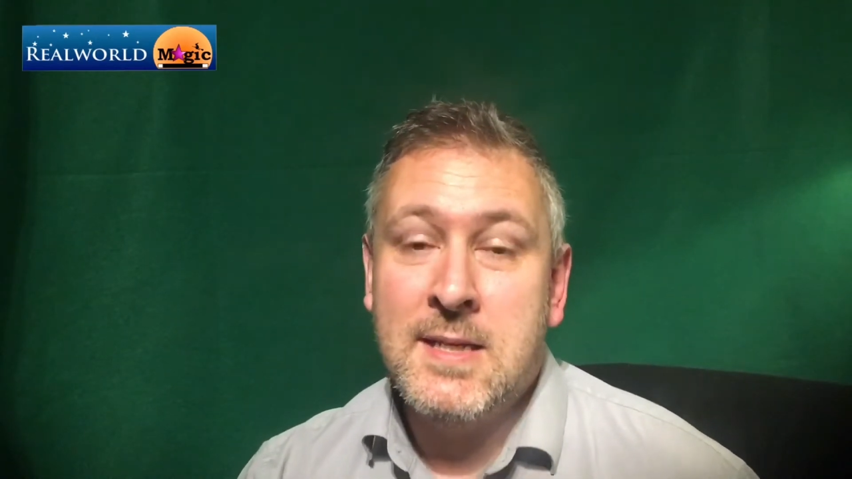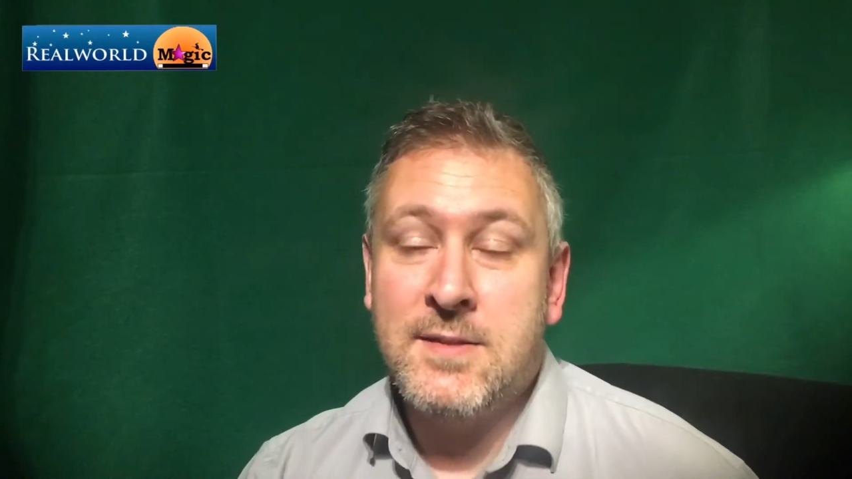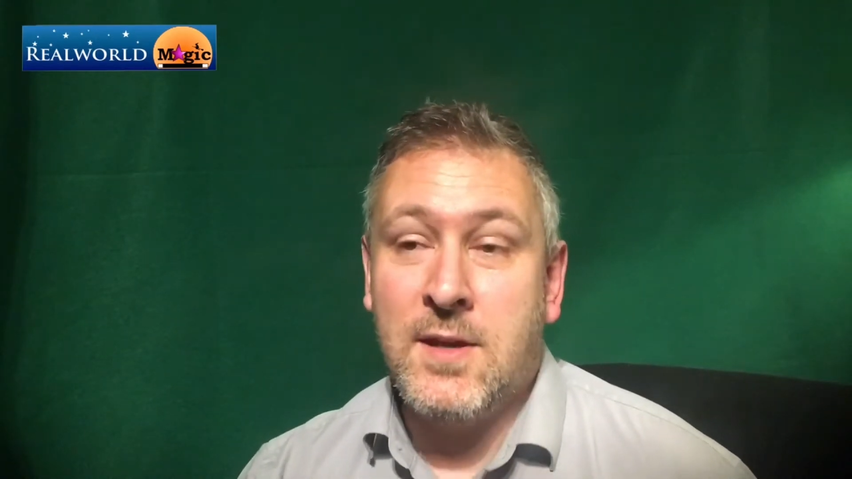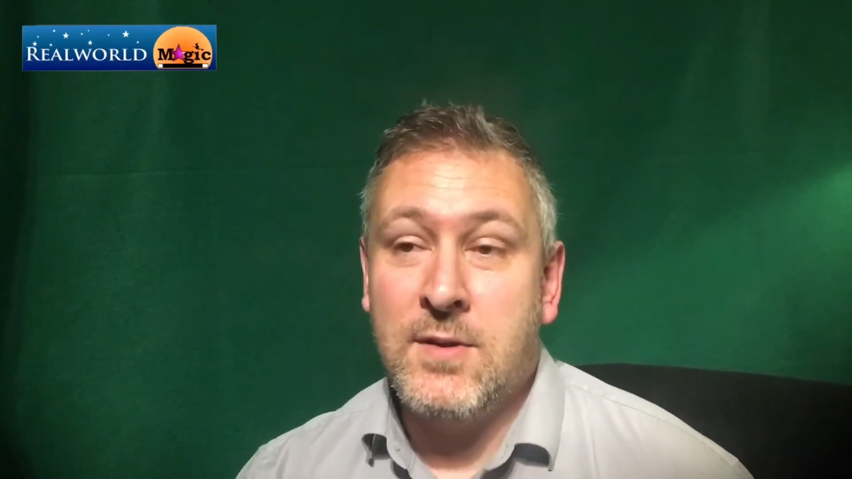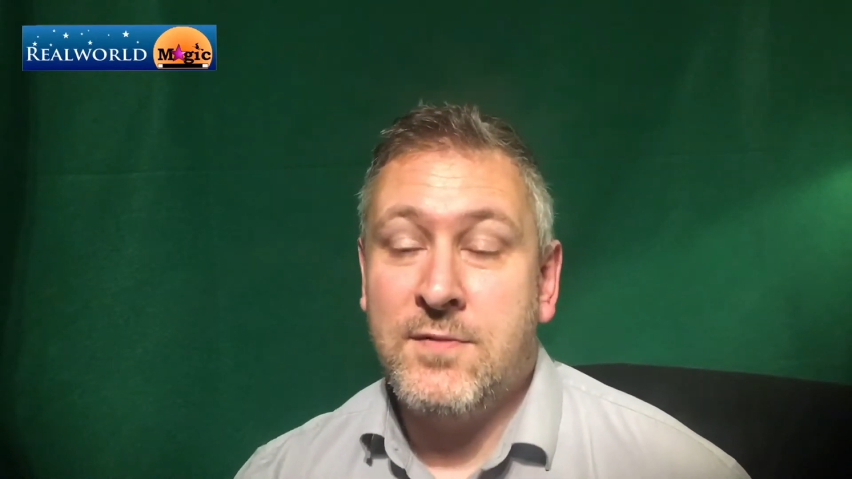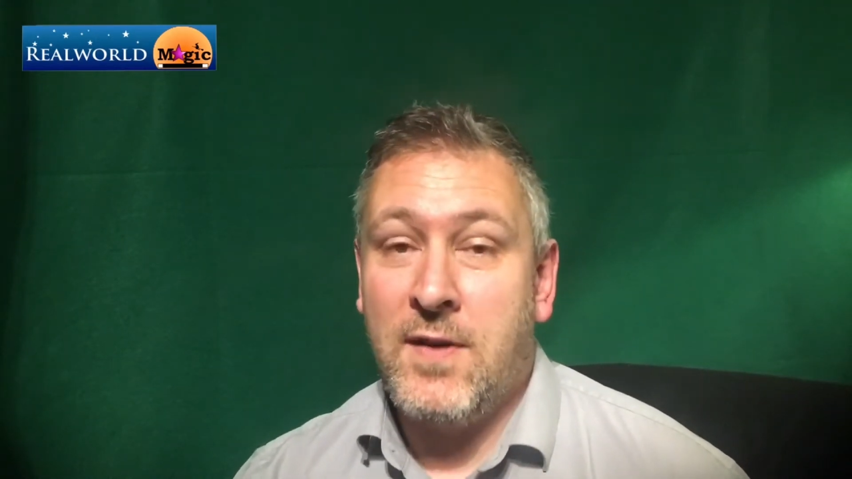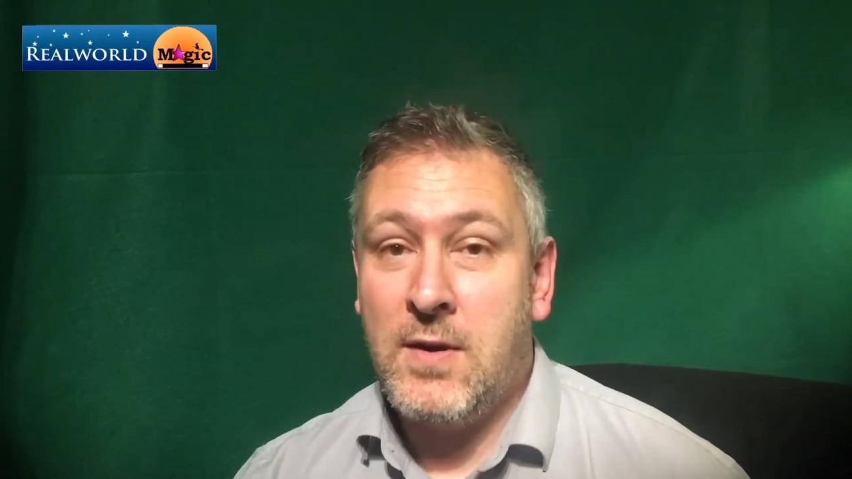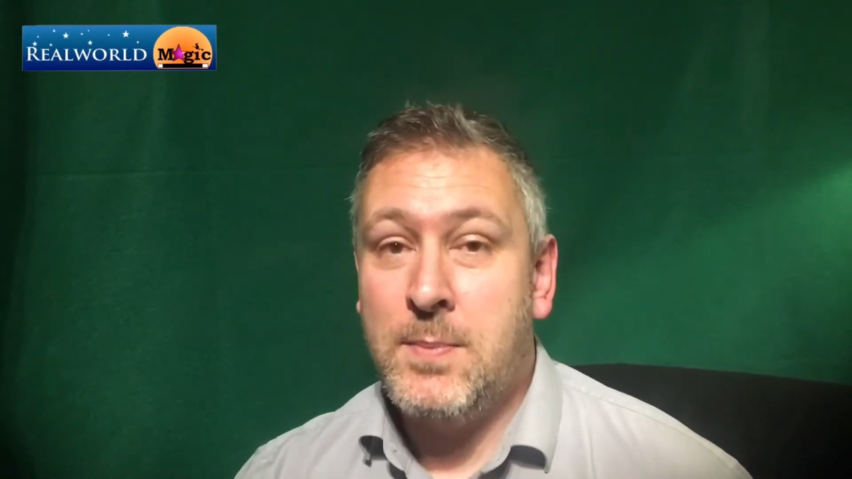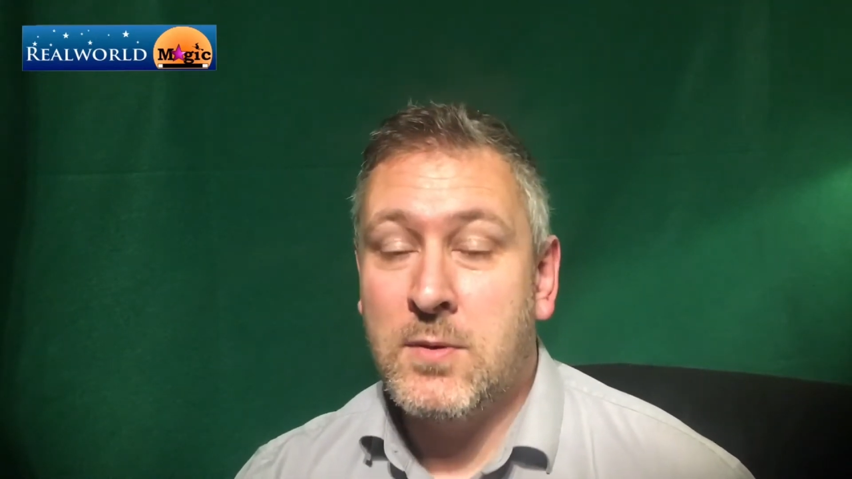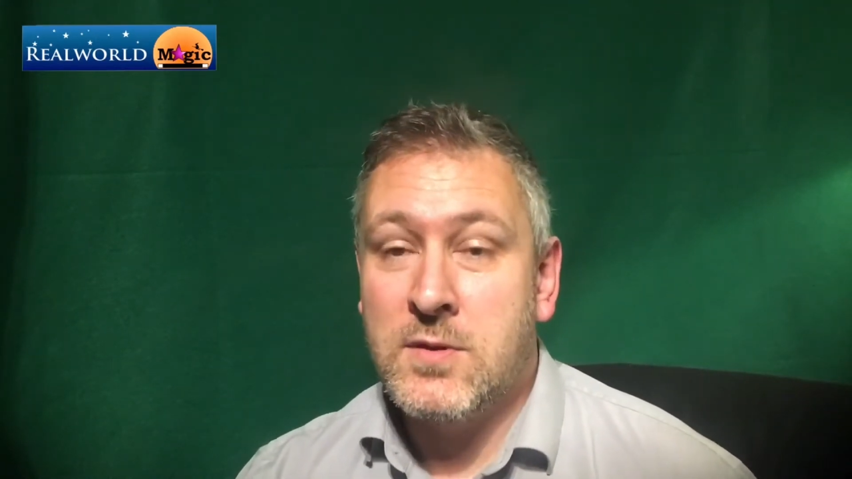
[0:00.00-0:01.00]
So it's
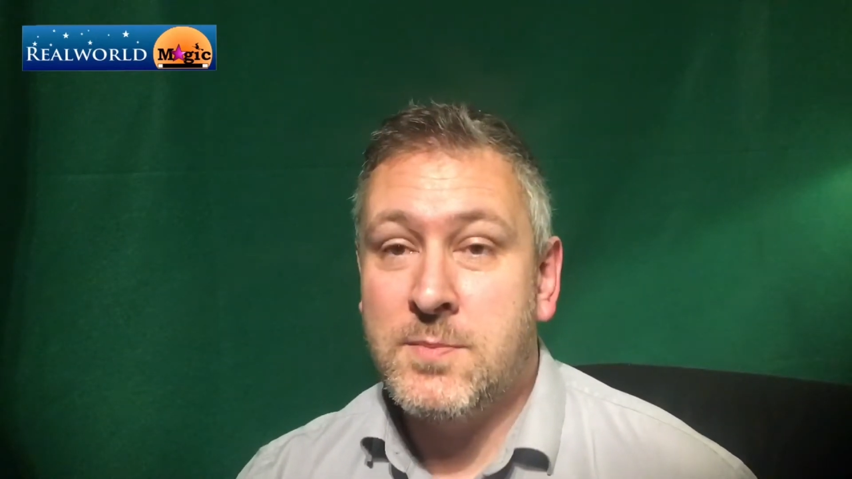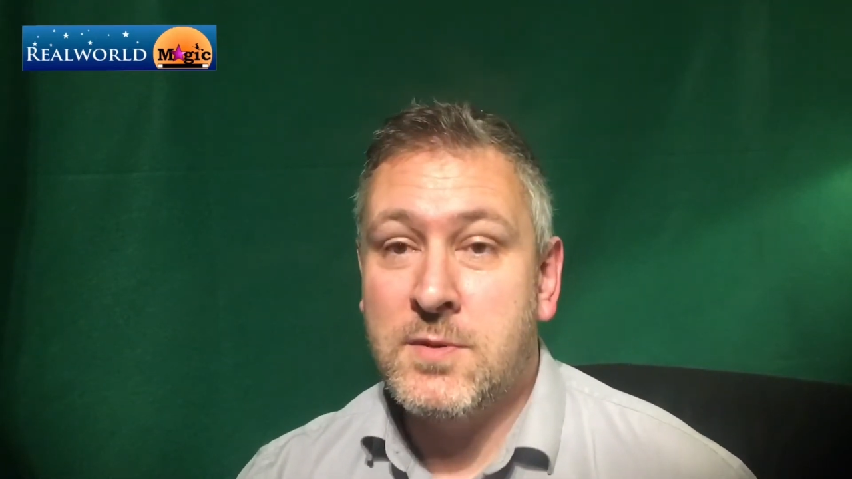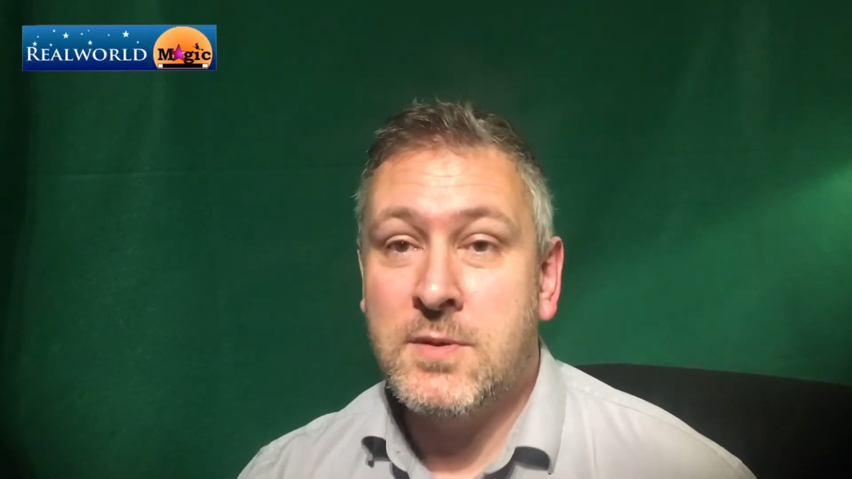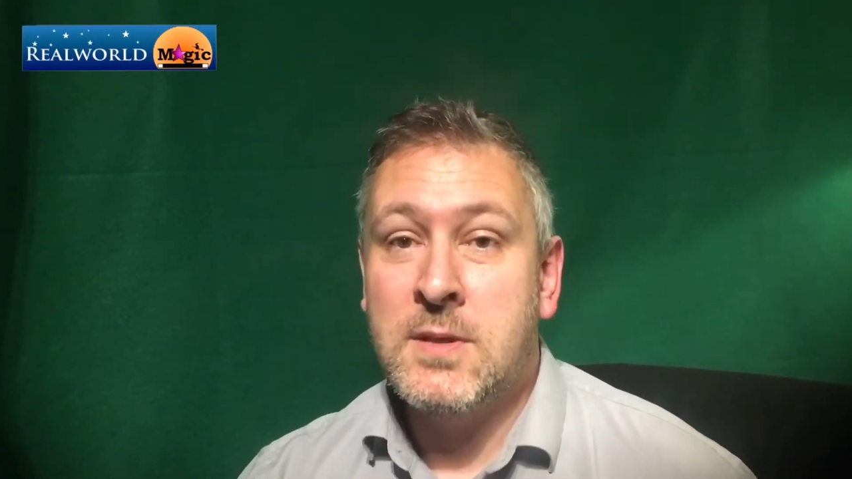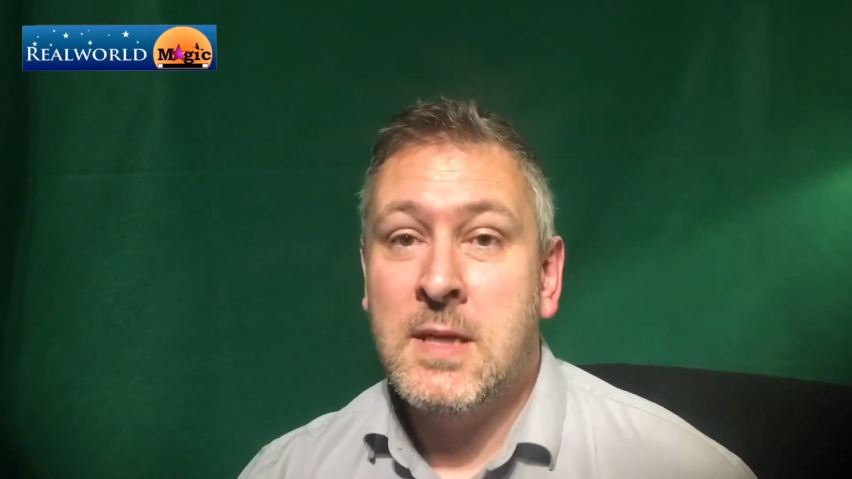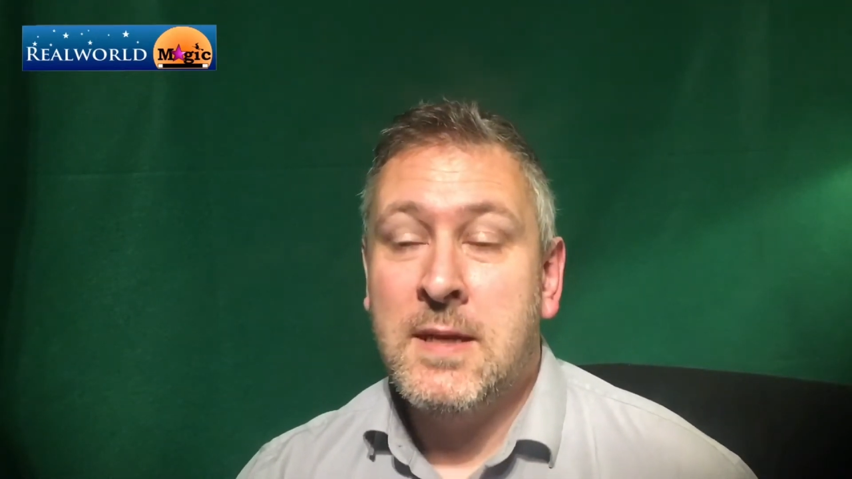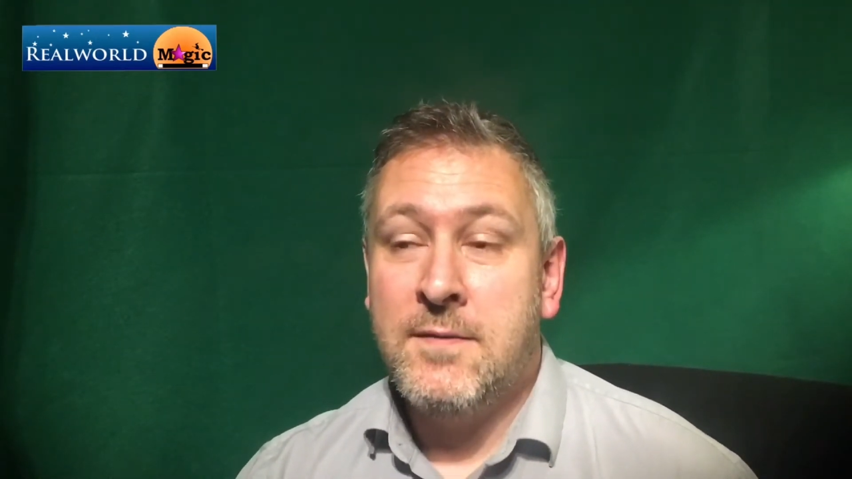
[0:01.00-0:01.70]
very portable,